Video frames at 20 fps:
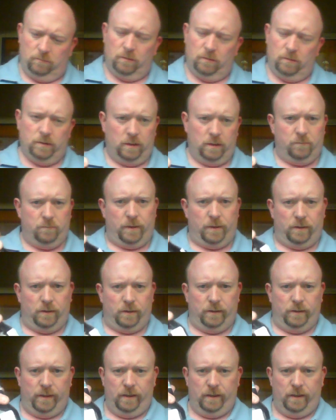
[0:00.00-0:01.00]
we're a little bit
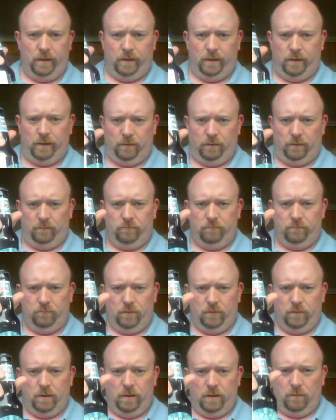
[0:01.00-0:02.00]
early uh,
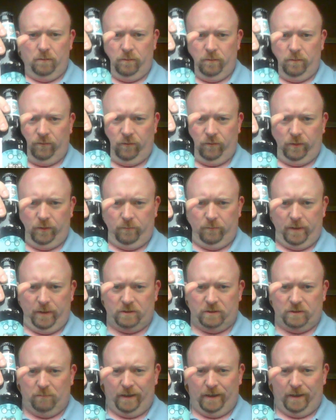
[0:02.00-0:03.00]
before the
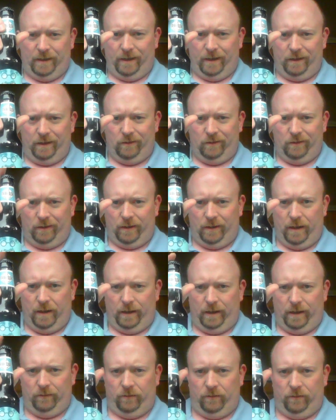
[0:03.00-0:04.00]
best by date, and that
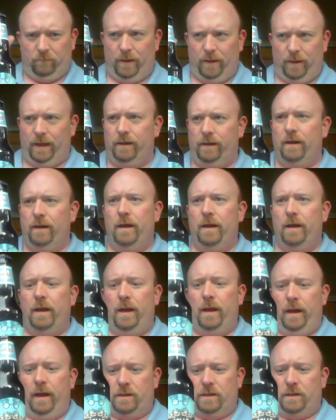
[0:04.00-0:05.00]
ain't too bad,
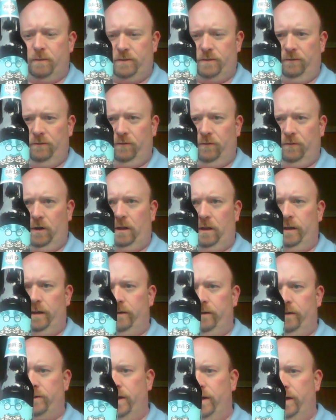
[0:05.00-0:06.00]
especially for a clearance